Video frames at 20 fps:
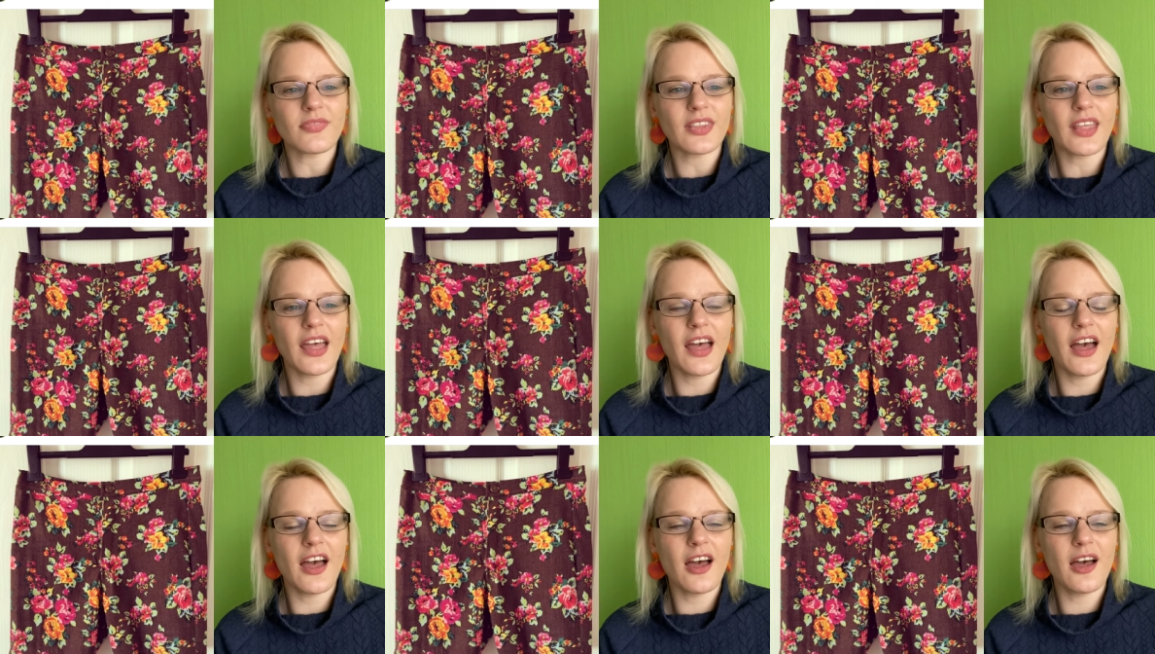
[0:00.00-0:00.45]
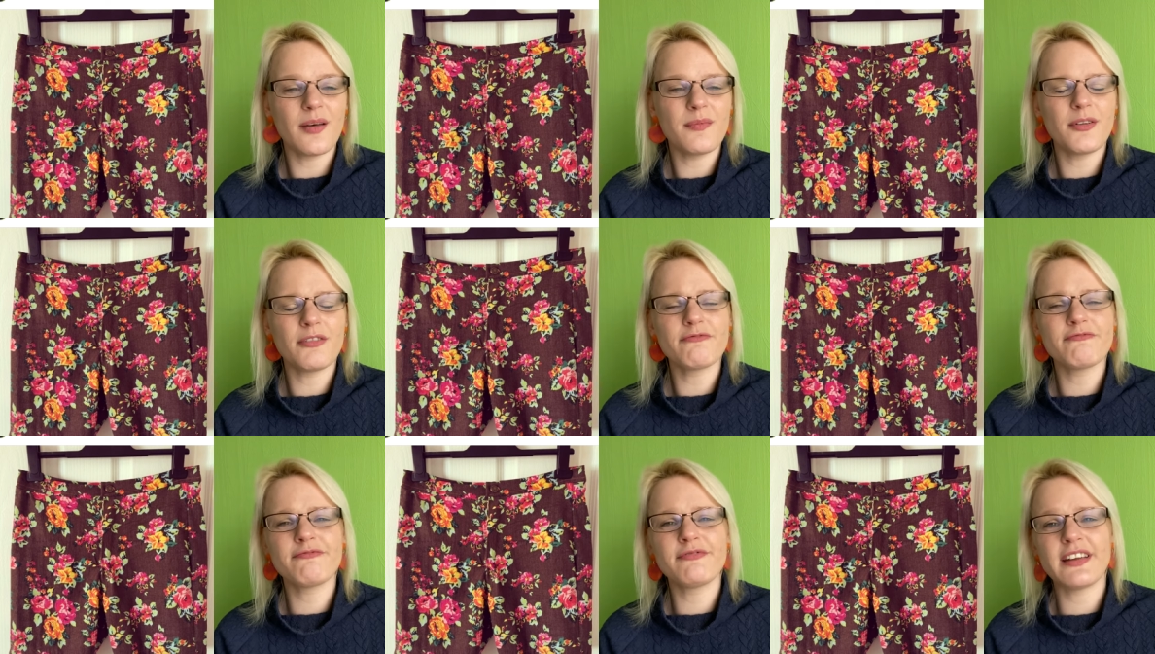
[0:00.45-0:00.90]
um,
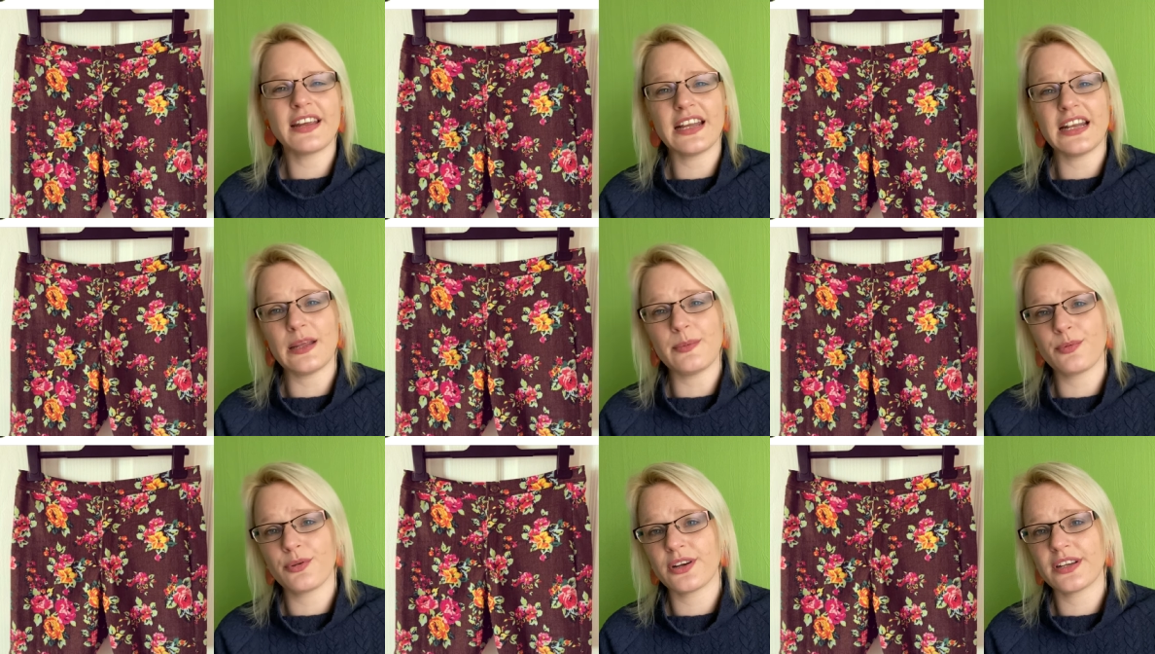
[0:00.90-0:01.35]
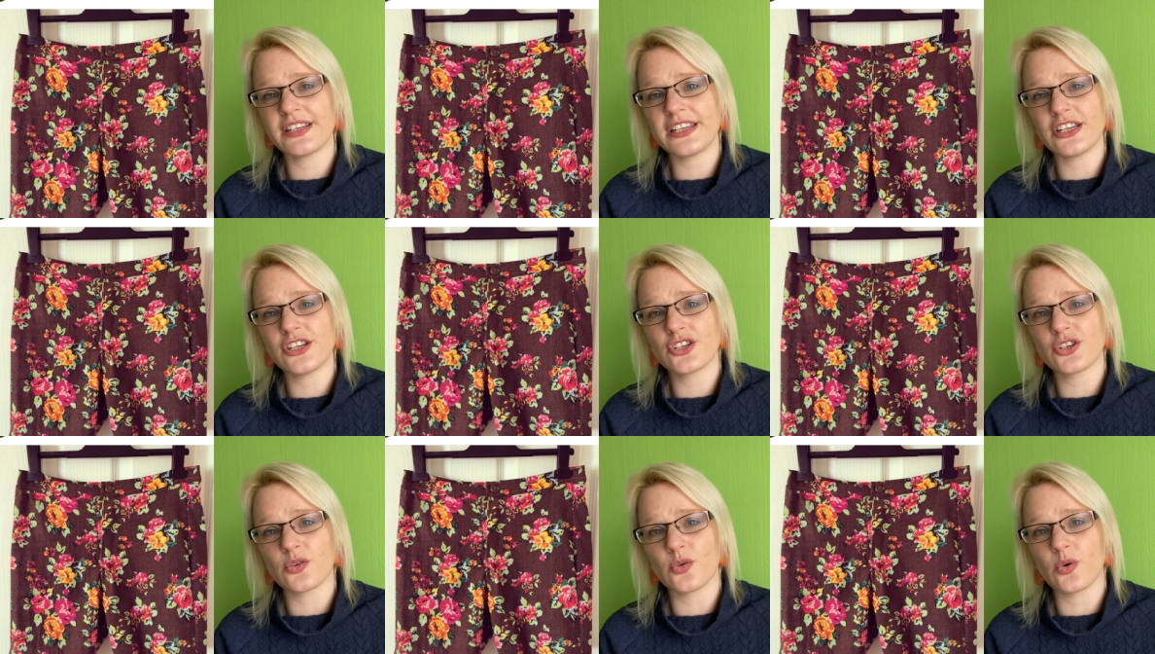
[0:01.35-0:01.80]
really pretty
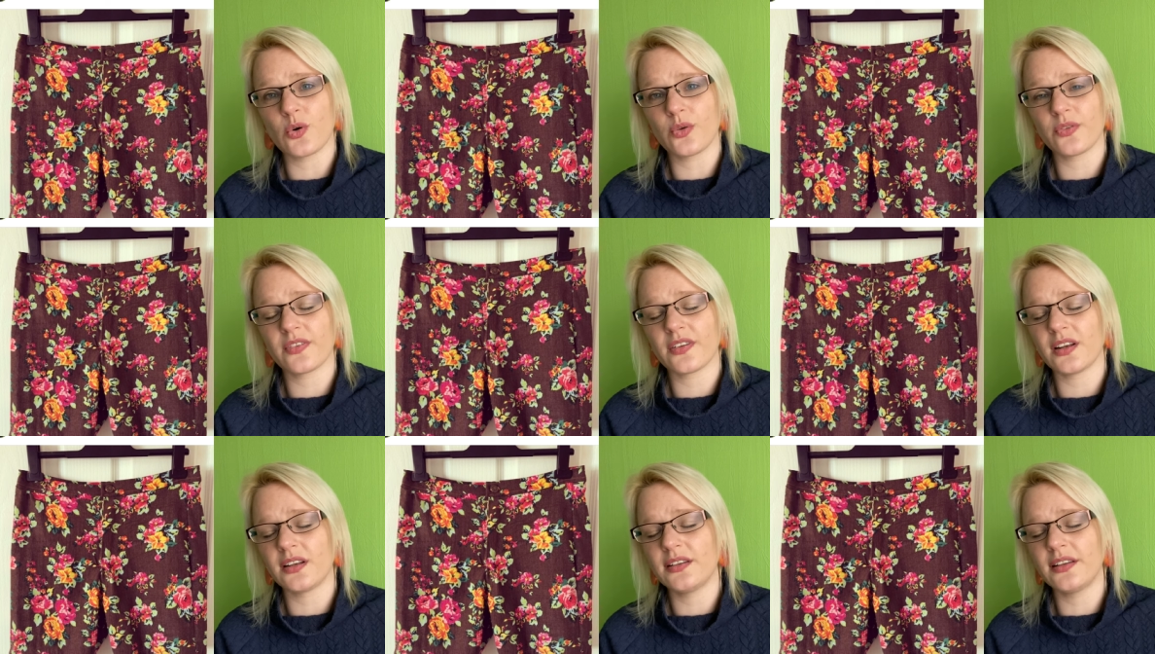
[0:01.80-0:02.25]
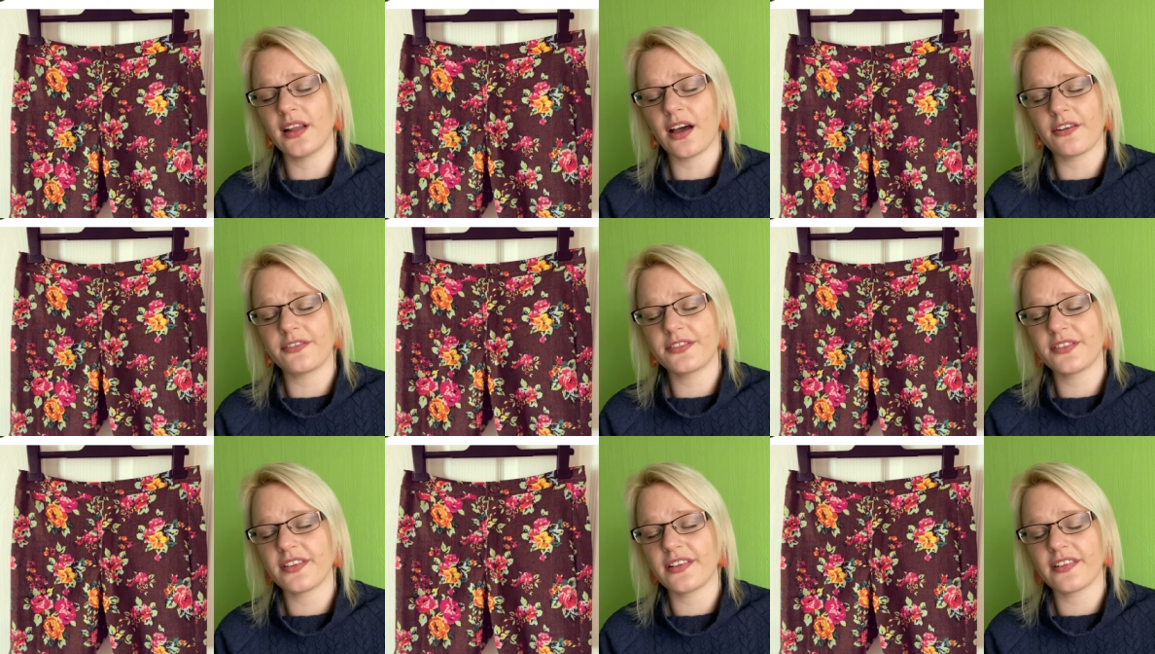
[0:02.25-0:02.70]
shorts
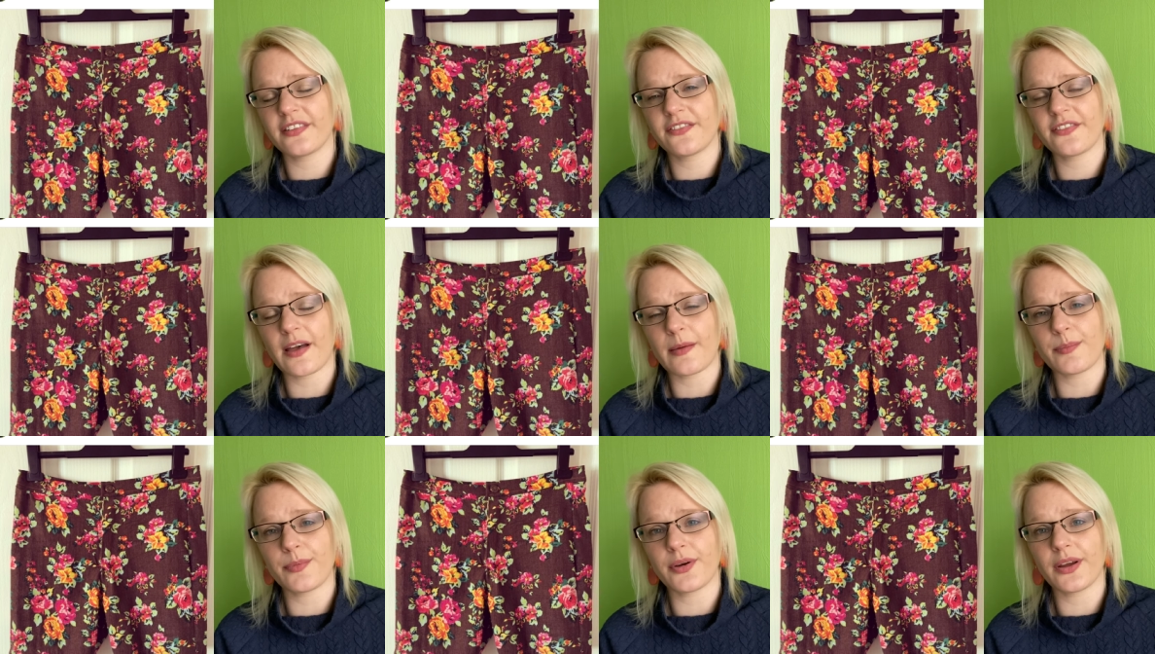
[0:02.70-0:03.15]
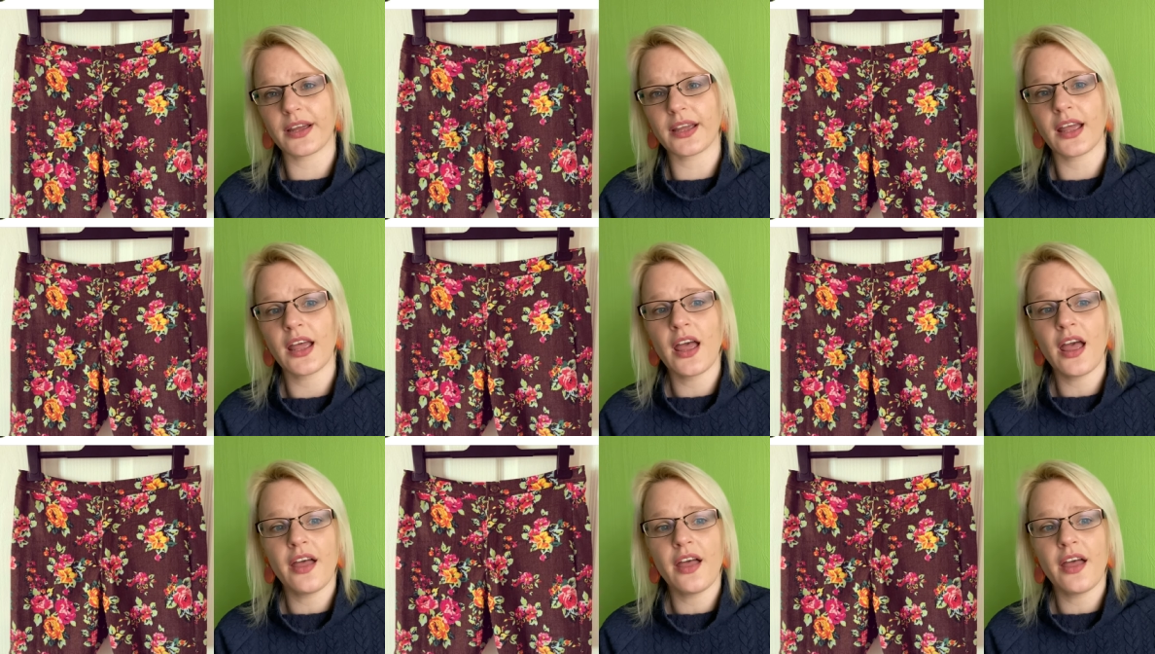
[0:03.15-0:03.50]
loved this fabric